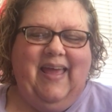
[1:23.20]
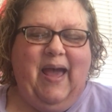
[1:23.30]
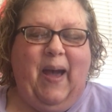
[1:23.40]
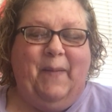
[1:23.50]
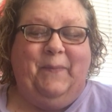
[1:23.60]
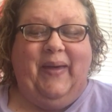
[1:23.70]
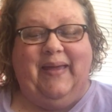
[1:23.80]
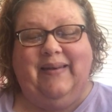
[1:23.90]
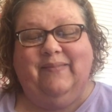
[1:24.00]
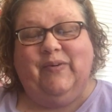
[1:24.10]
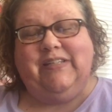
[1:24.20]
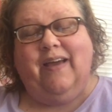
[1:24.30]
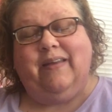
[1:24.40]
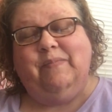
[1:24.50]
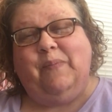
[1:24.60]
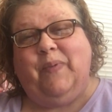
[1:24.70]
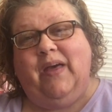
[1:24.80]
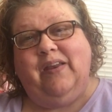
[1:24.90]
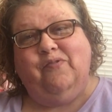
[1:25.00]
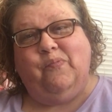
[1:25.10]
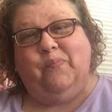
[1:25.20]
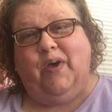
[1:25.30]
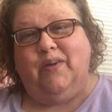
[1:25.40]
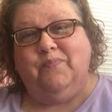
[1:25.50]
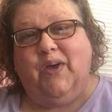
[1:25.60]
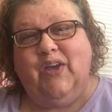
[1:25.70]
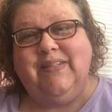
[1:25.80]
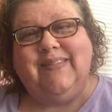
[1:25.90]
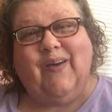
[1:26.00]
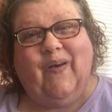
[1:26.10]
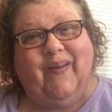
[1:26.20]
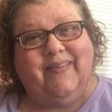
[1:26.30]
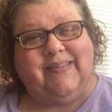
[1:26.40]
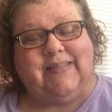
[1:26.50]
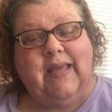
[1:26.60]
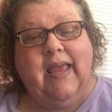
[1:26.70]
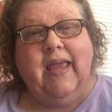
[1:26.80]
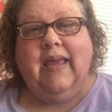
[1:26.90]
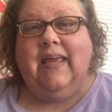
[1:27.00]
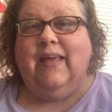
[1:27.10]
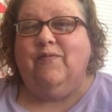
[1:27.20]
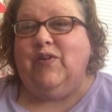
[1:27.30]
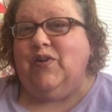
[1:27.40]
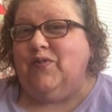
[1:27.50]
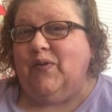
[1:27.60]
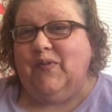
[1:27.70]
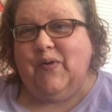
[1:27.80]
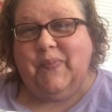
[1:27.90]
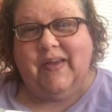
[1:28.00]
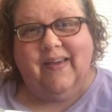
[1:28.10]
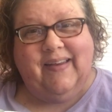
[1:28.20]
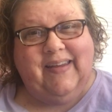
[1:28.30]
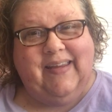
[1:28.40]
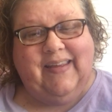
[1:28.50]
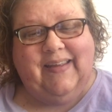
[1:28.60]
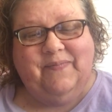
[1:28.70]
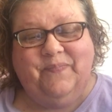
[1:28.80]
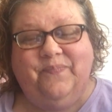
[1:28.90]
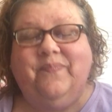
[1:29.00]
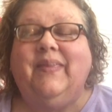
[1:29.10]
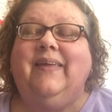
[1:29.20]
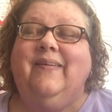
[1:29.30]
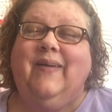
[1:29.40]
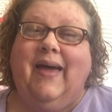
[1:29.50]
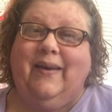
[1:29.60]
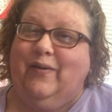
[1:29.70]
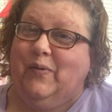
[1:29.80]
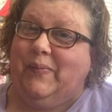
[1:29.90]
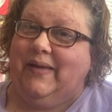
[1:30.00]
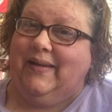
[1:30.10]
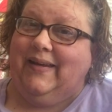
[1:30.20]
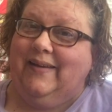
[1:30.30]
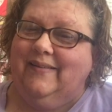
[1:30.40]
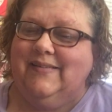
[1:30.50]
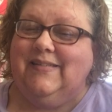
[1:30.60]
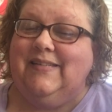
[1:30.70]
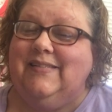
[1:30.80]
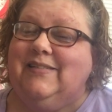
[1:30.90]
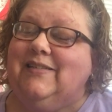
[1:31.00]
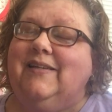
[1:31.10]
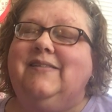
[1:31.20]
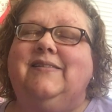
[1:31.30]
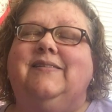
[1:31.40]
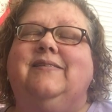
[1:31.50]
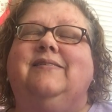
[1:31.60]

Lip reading: but we're talking about Bonnie from Bon Bon's Hauls. If you don't know Bonnie, you gotta know Bonnie. She's just